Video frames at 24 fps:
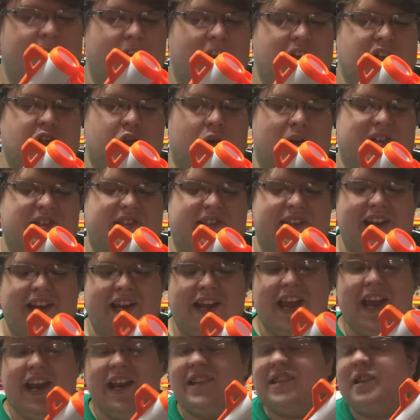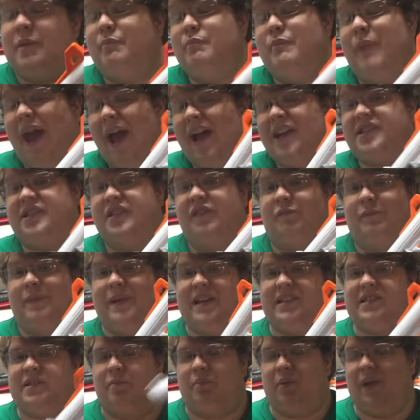of interesting. It is a massive
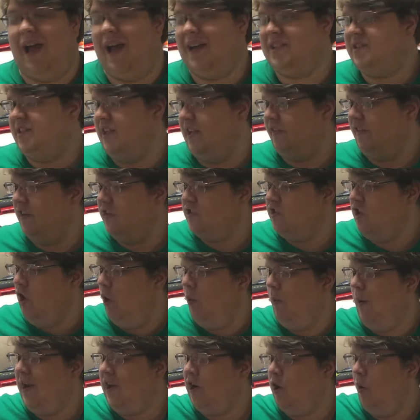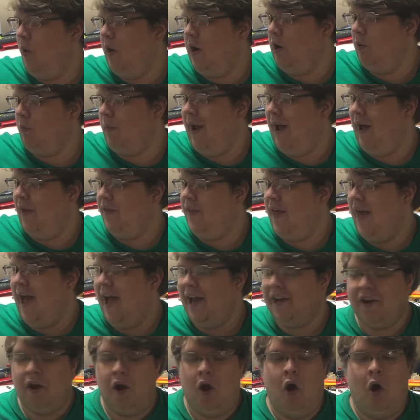piece of plastic. There's no way going around
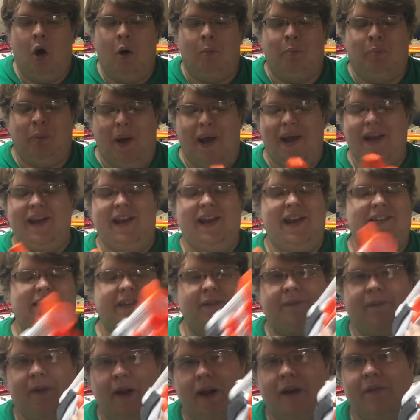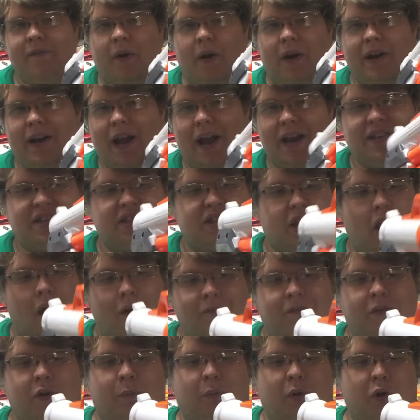that. But it's a very, very nice,
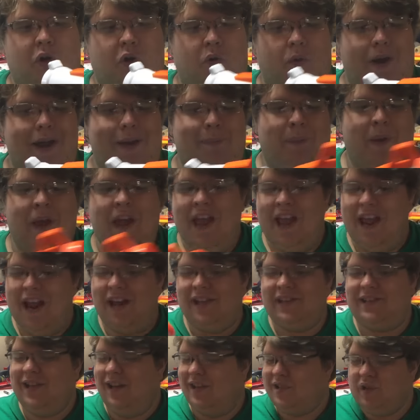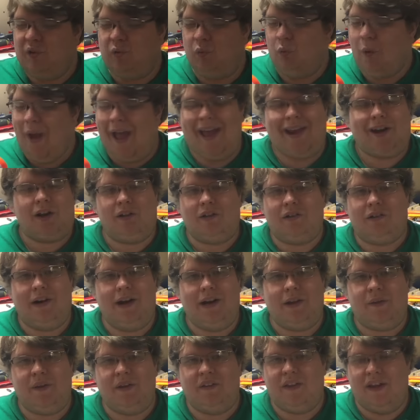comfortable grip. It doesn't rattle or
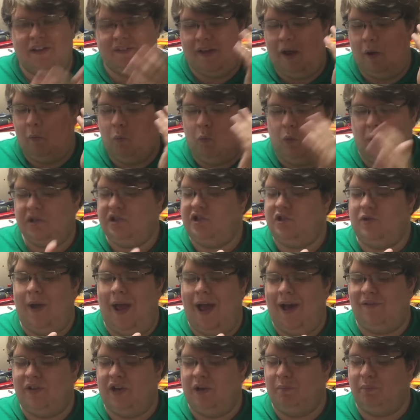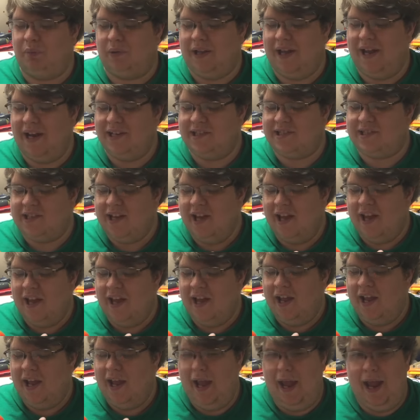anything like that once you have it in place.
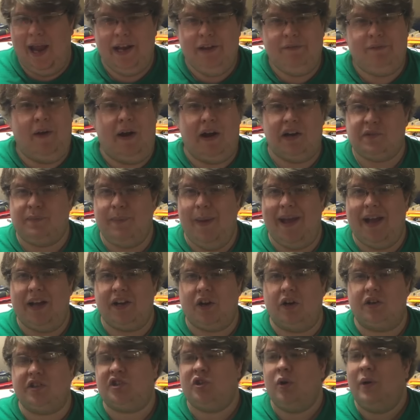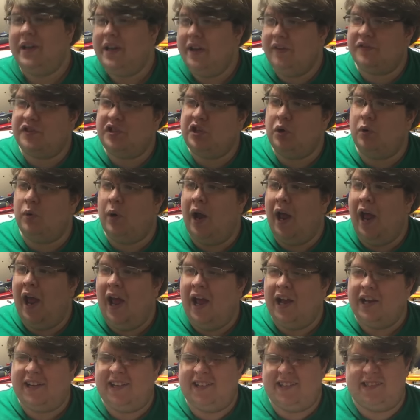And it fires Mega Darts, so it gives you
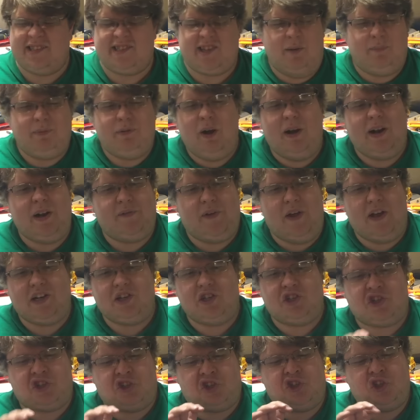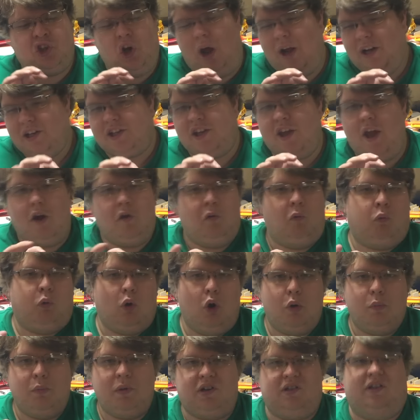some kind of a shotgun
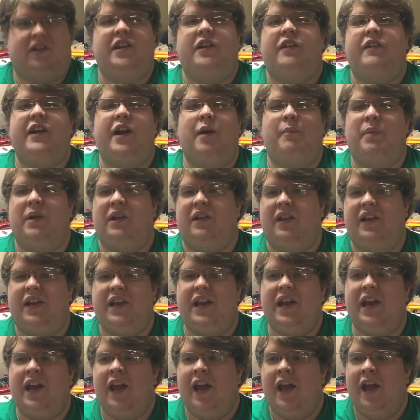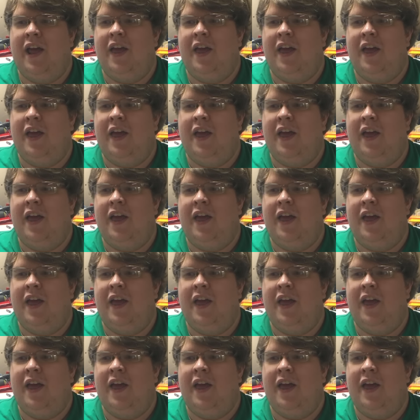room clearing ability